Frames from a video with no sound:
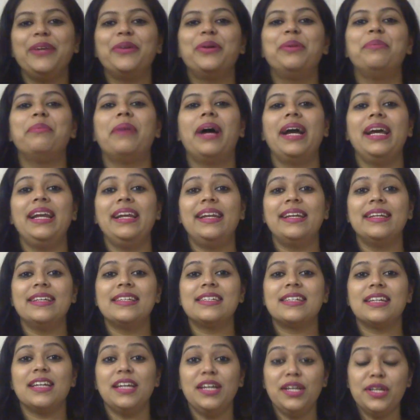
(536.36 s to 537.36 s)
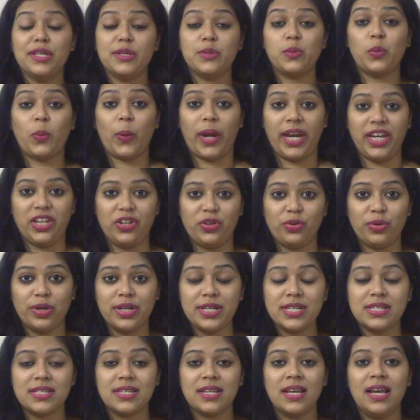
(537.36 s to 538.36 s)
on my list is
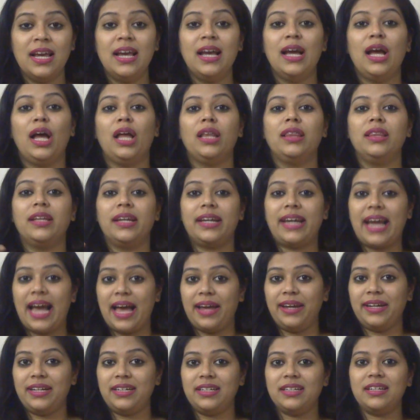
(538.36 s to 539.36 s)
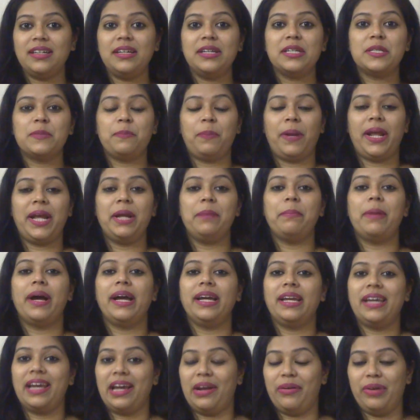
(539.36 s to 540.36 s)
Waitress. The character is played
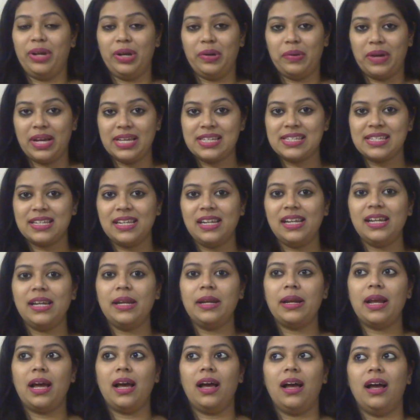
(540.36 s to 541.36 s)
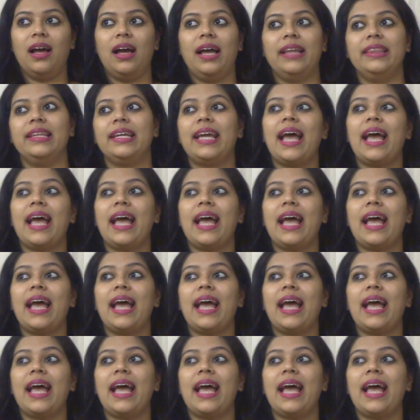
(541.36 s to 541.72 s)
by Kerry Russell. Uh, the